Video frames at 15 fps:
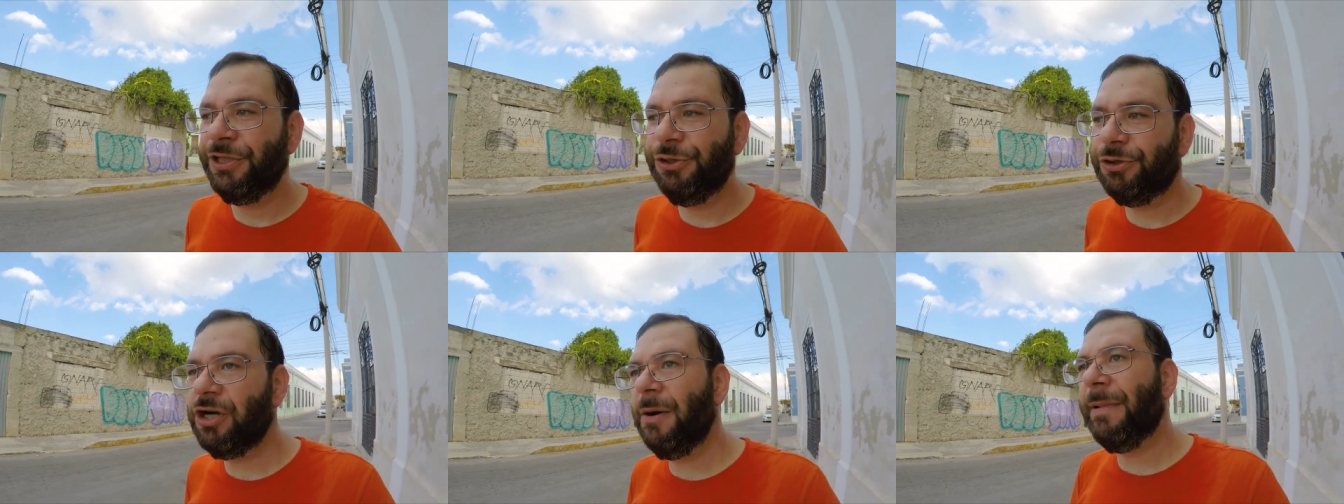
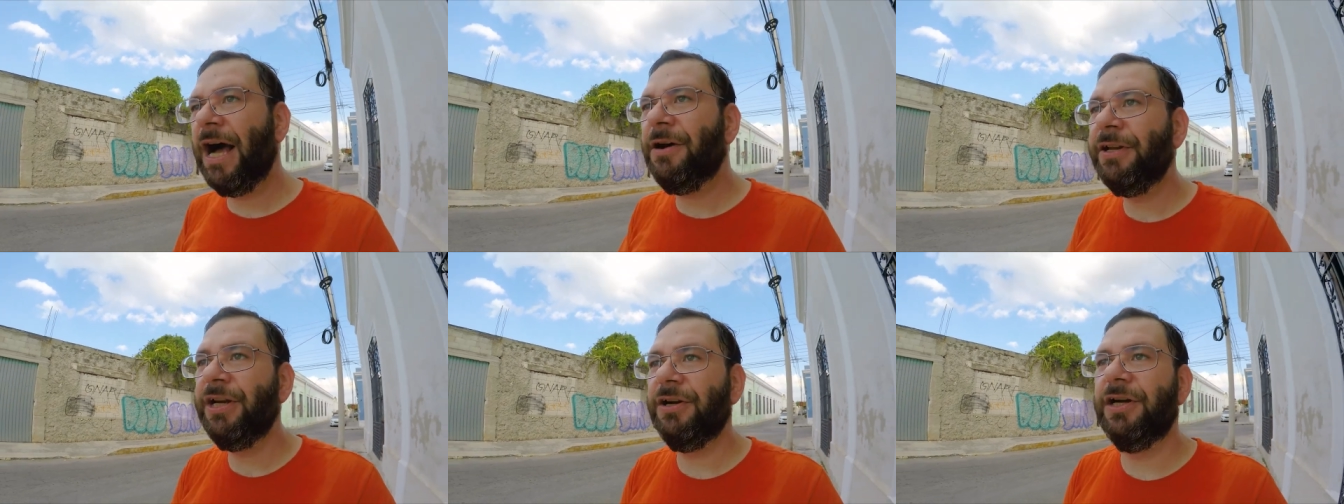you come
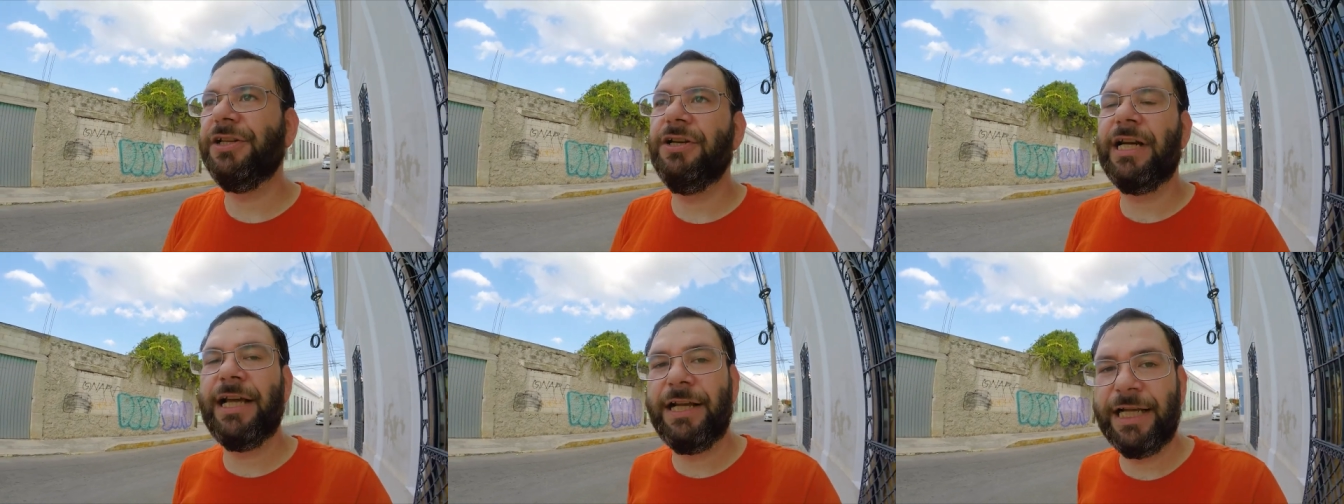out here
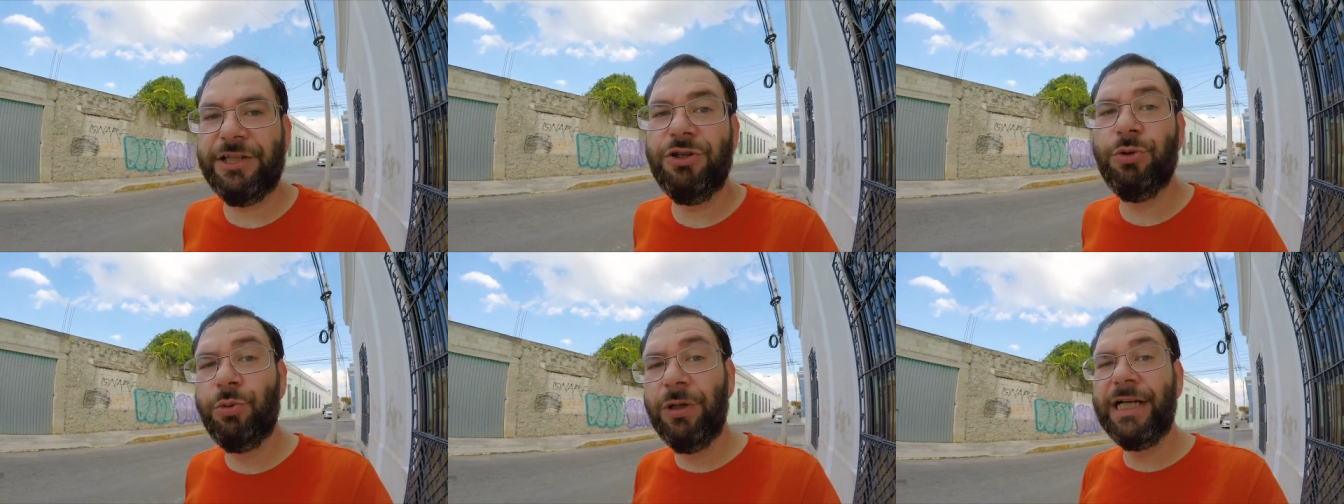and you're like,
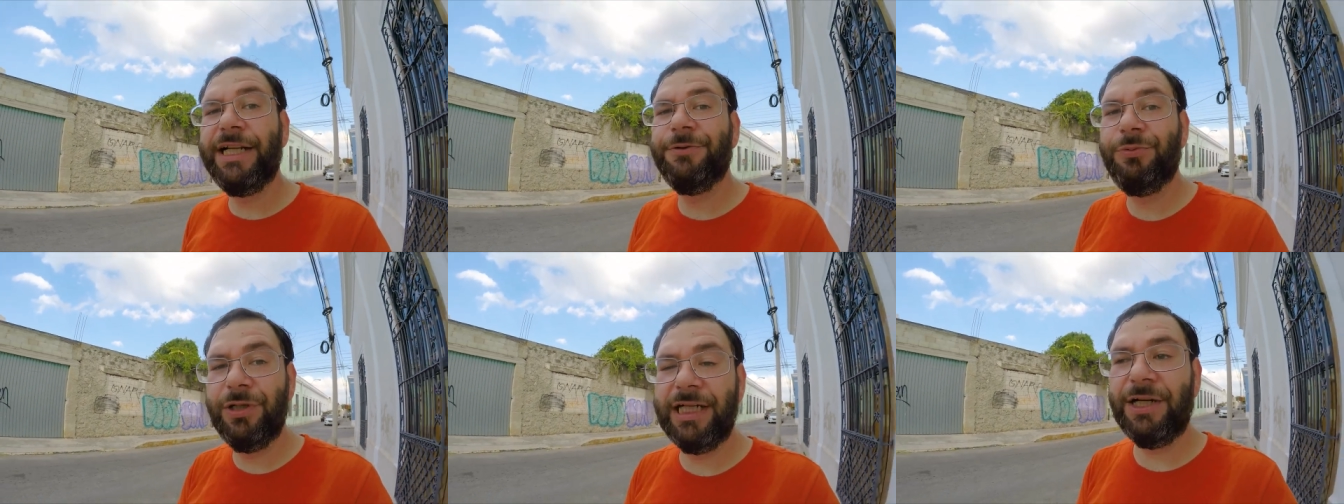and you
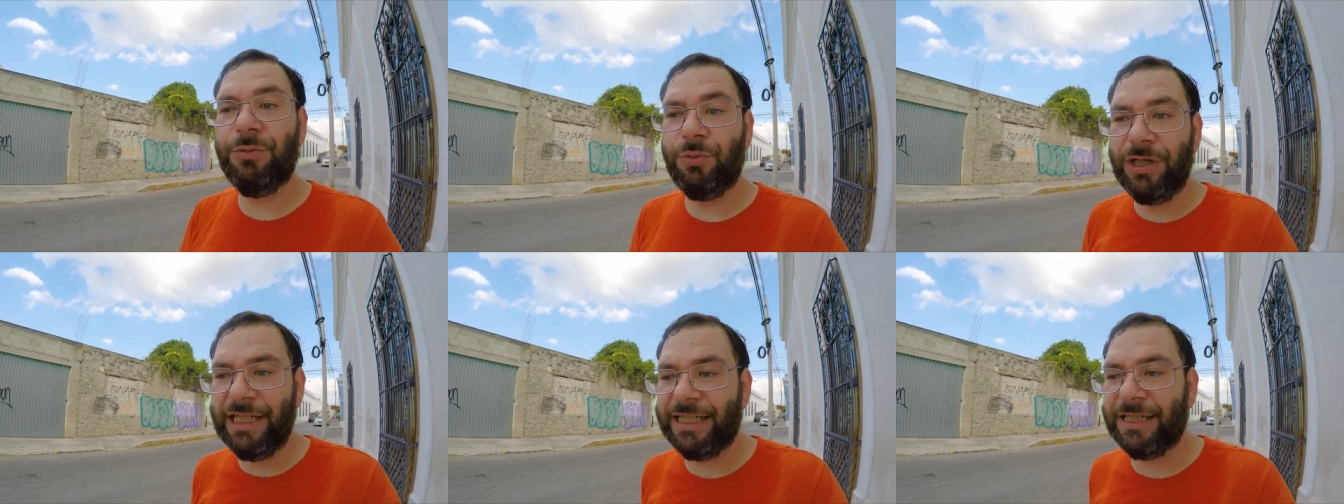really, really,
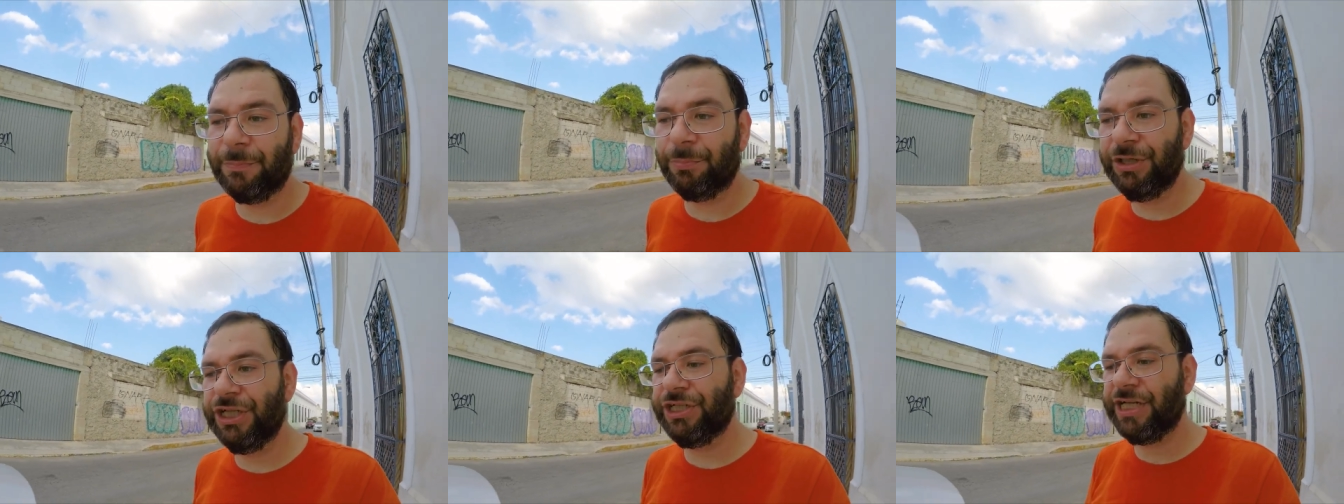really
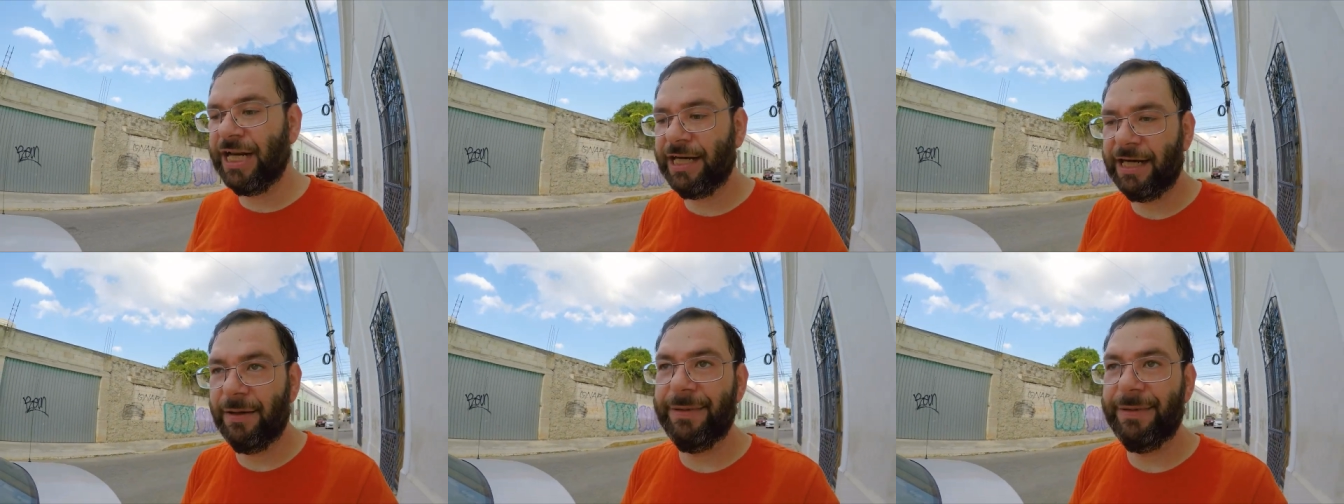appreciate it.